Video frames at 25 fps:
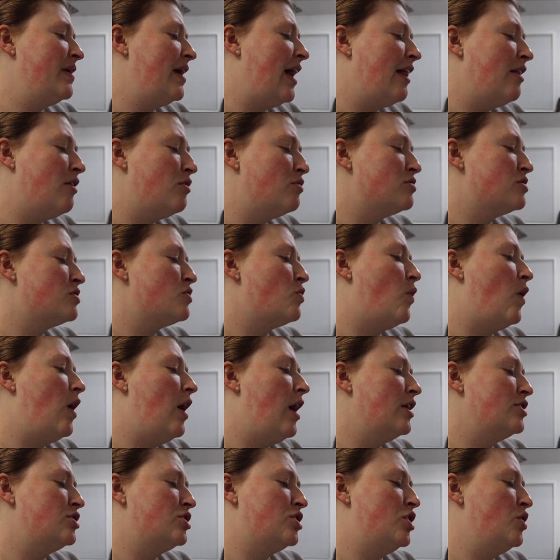yellow
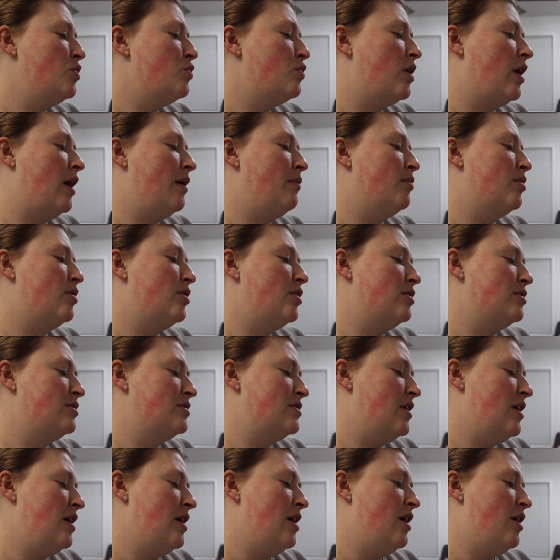squash,
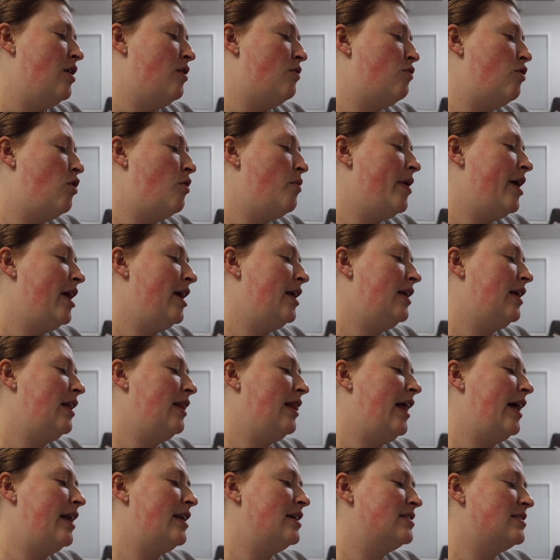cucumbers, romaine
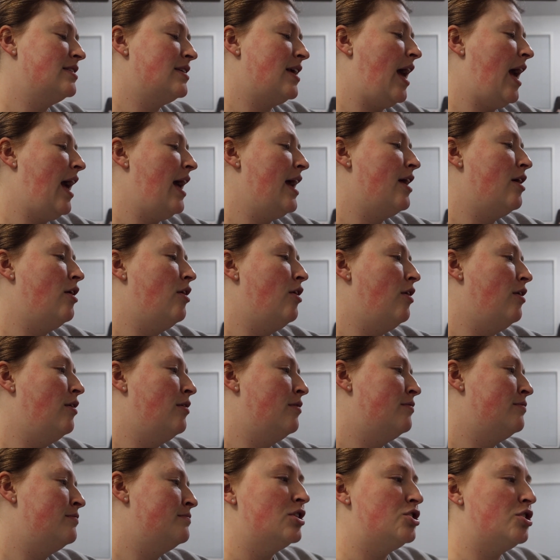and lettuce,
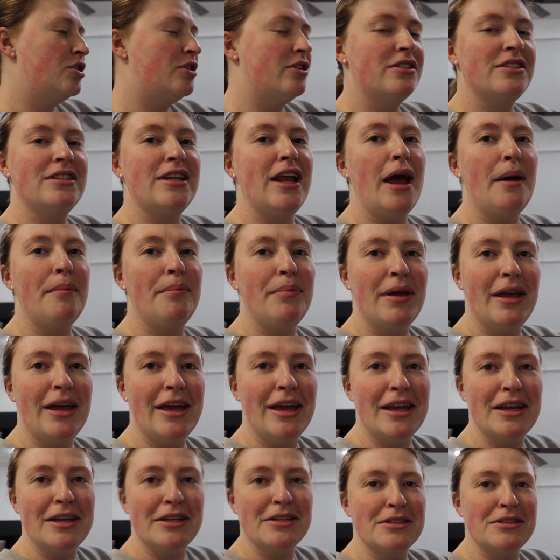kale, sugar snap
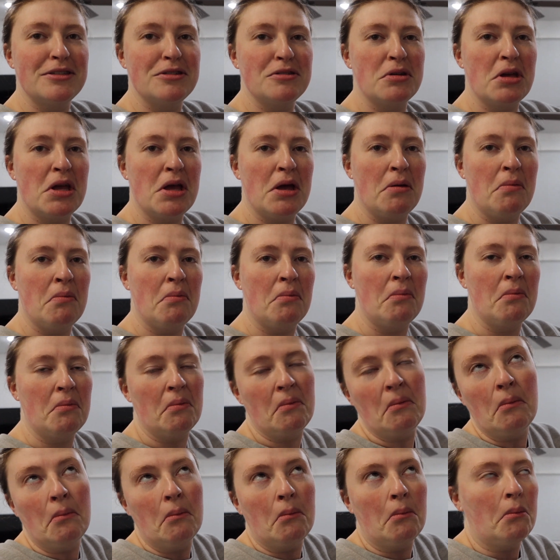peas.
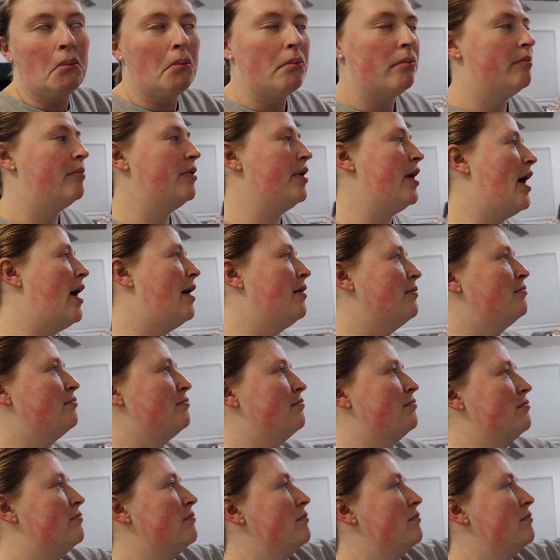But yeah,